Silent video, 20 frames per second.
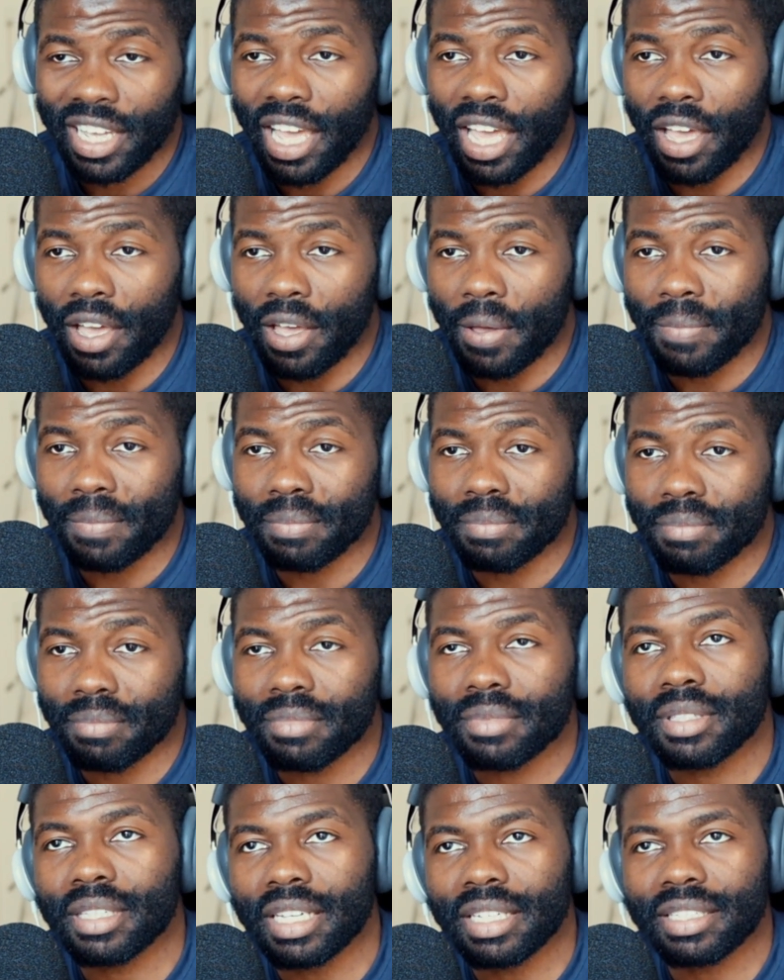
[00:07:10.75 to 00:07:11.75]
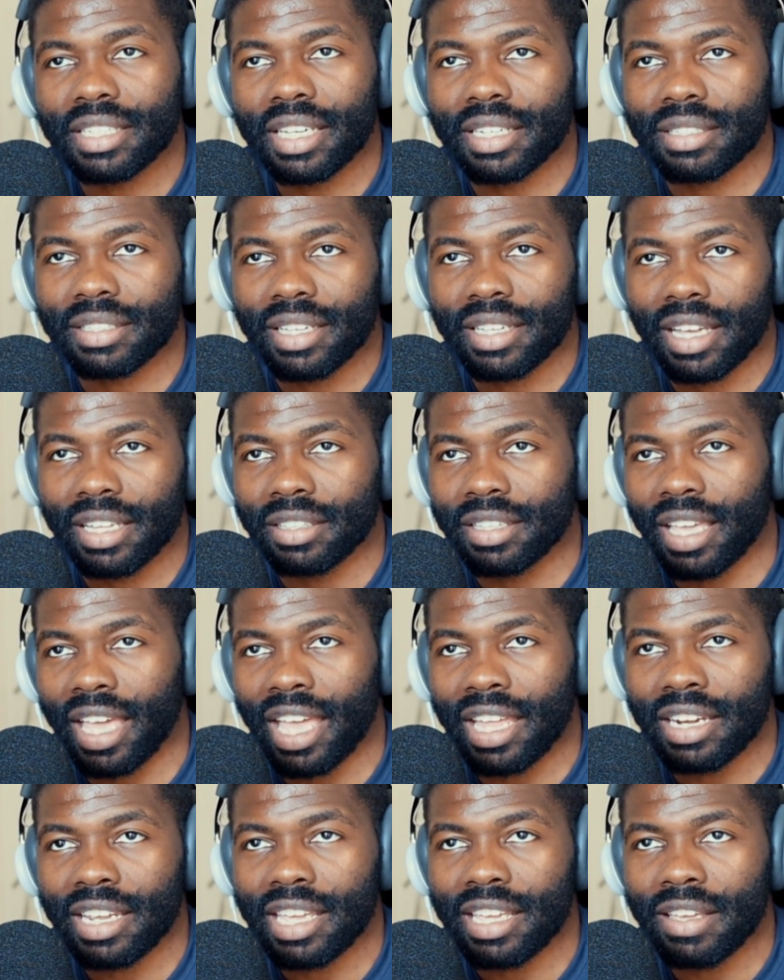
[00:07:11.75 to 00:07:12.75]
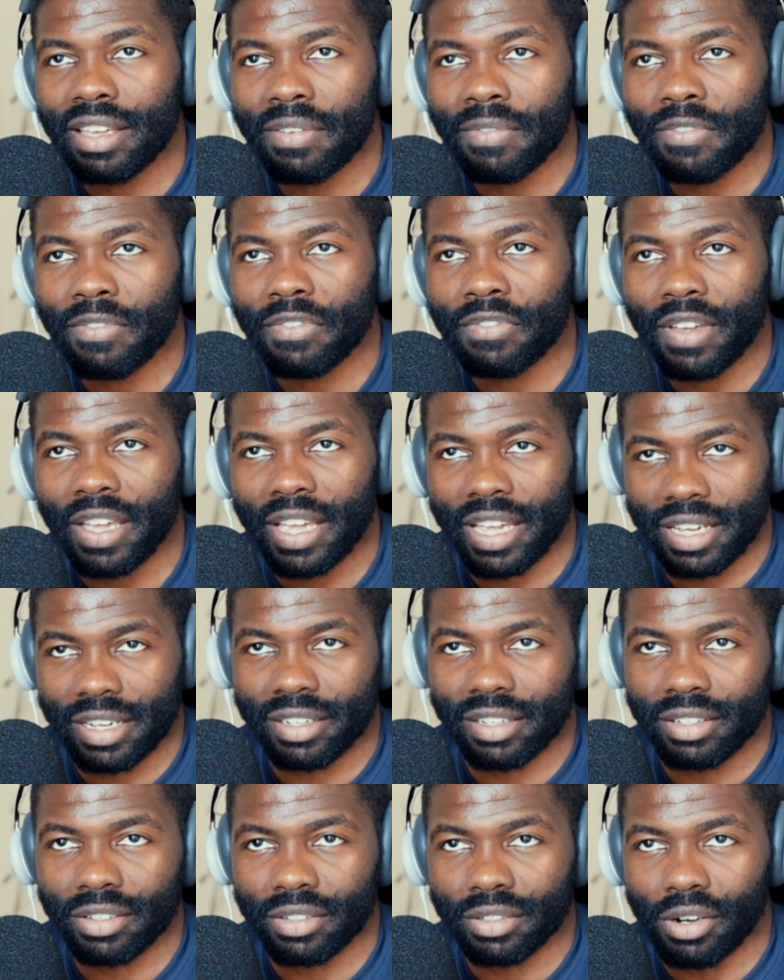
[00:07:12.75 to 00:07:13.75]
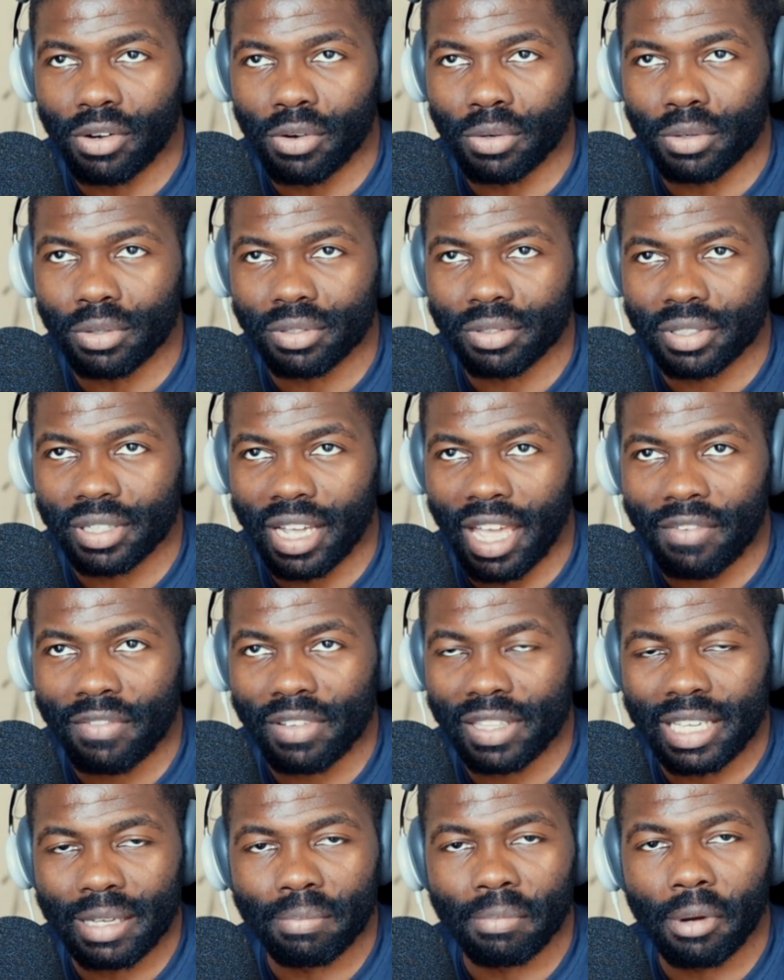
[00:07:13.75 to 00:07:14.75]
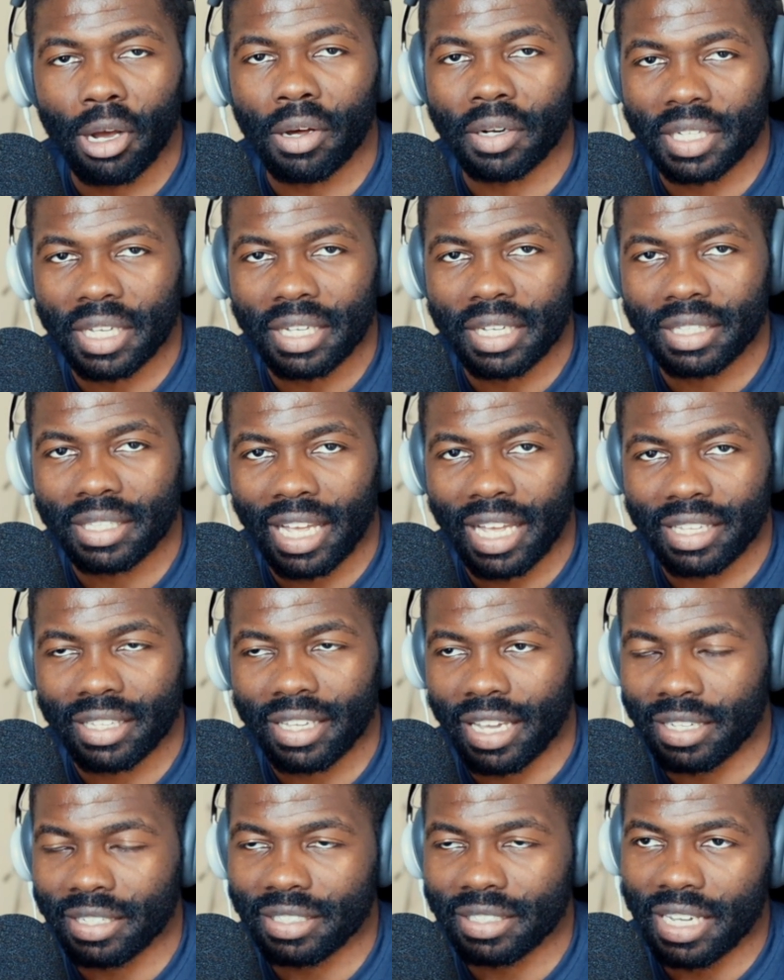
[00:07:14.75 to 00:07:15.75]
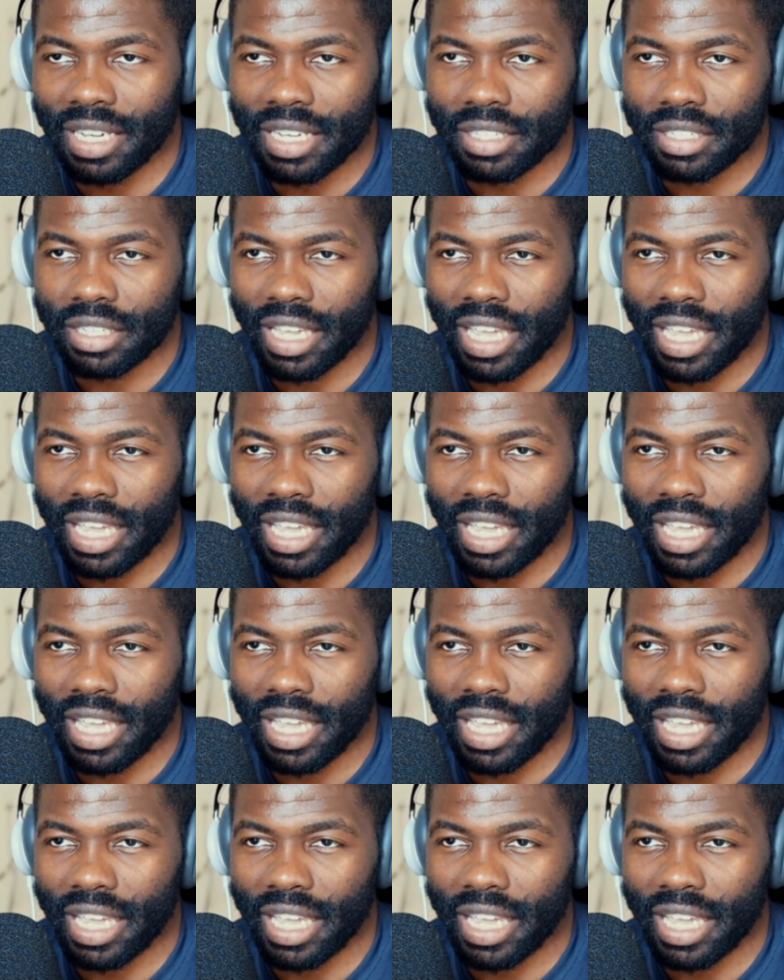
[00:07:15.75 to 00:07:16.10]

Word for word: um, dictates that anything or heavenly body that exceeds